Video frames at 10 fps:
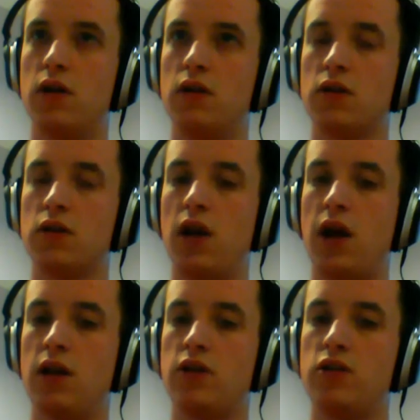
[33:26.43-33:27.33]
doesn't
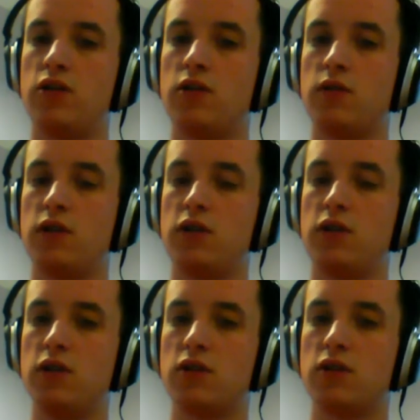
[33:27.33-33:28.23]
actually, which
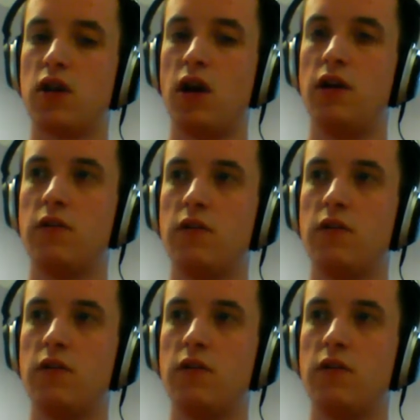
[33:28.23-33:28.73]
is client